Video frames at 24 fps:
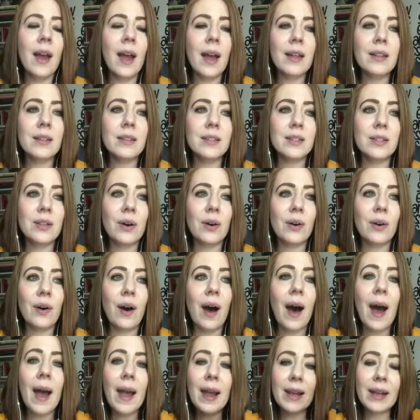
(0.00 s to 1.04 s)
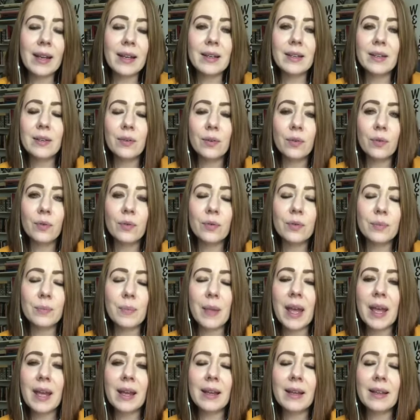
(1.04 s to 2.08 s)
And so I can
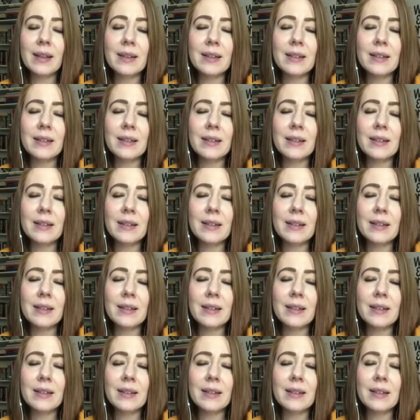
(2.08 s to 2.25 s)
make